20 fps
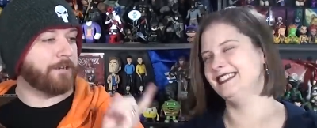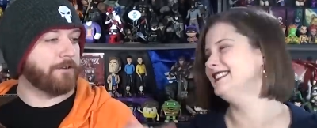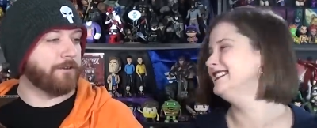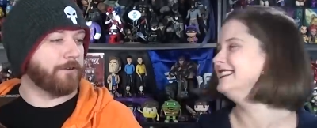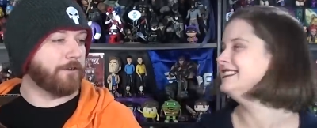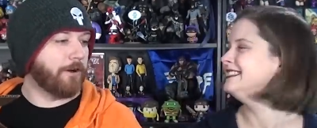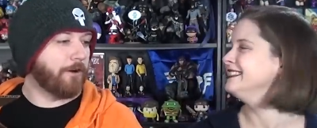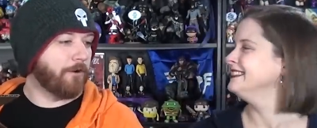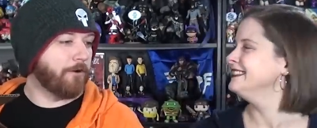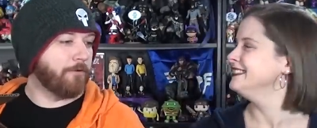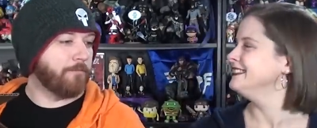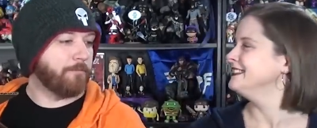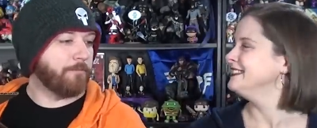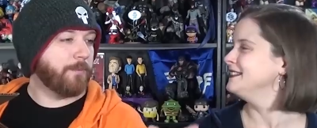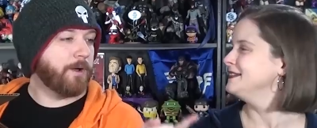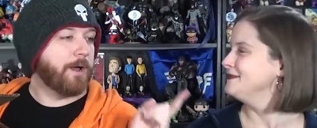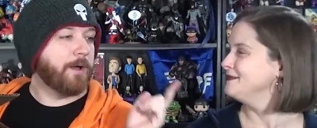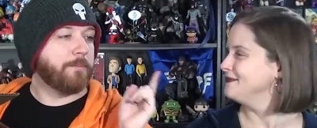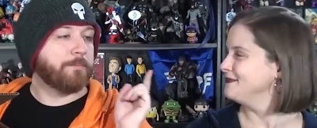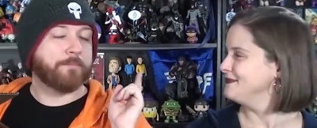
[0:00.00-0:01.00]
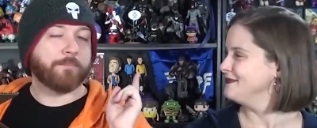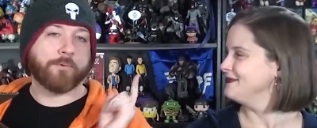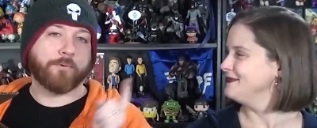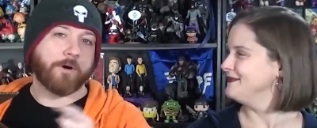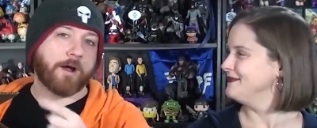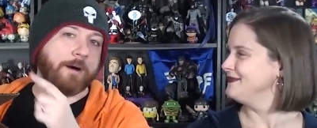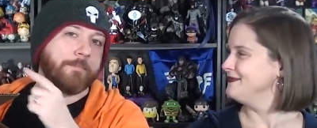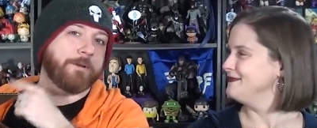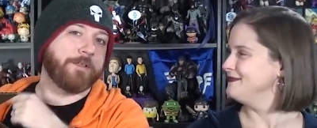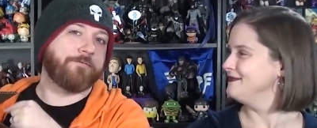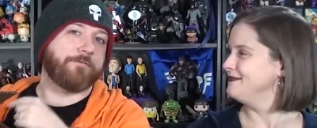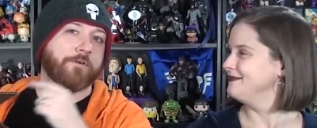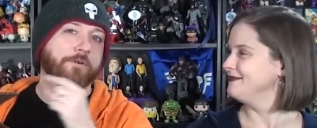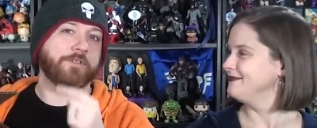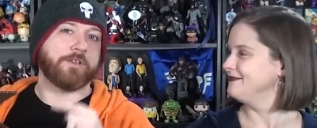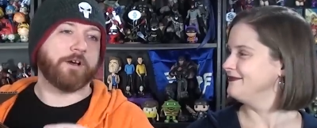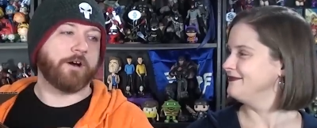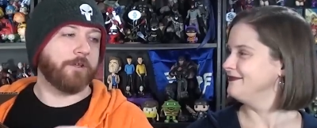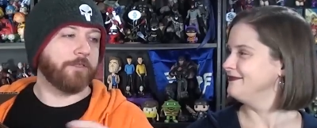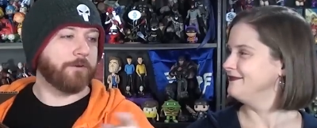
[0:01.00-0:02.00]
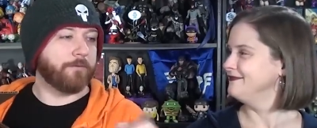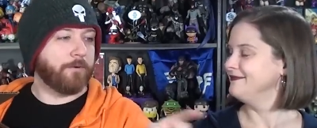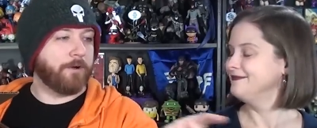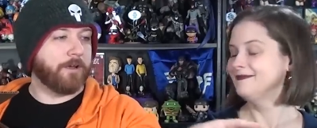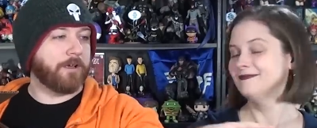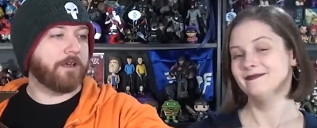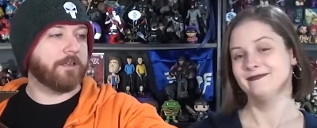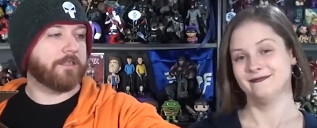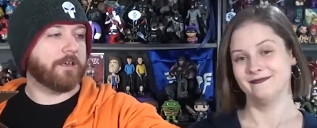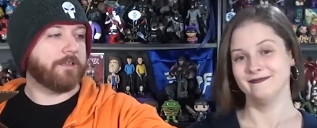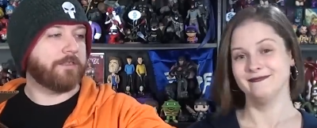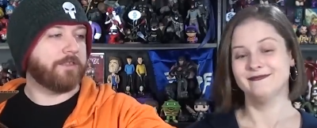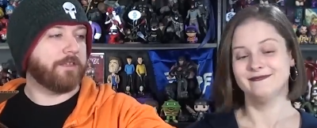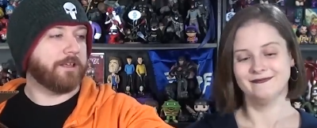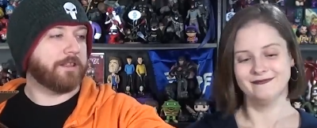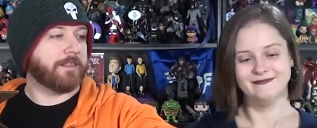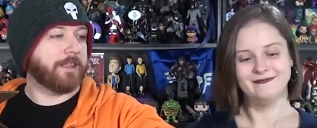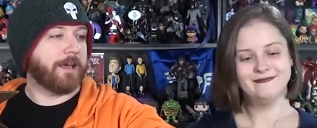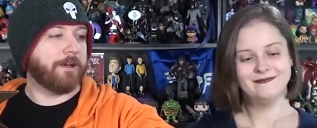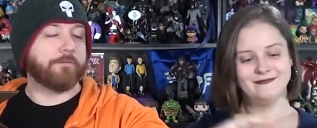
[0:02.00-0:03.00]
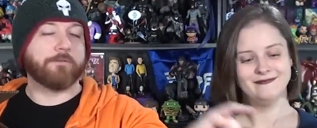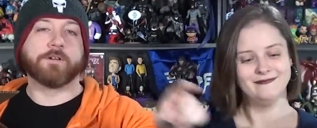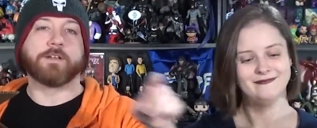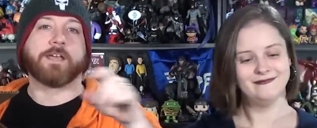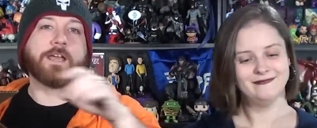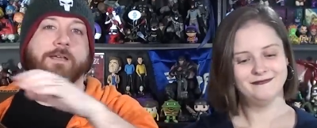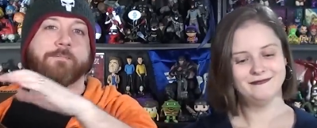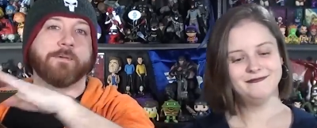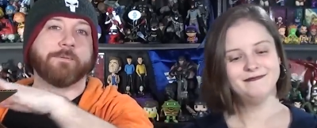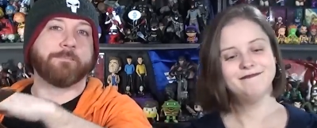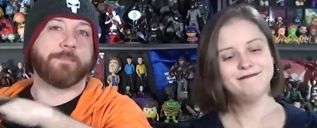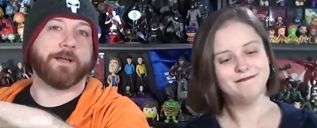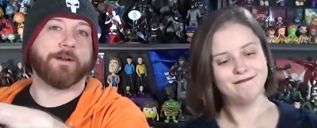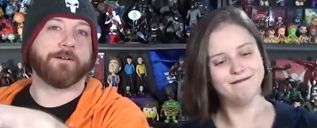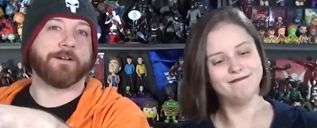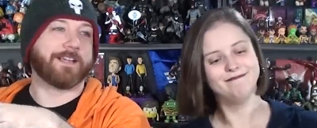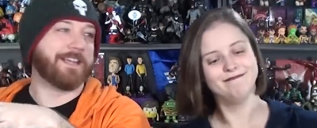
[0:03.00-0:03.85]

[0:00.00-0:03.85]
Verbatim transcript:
Speaker 1: a good home, probably for the other one because I think that one came in better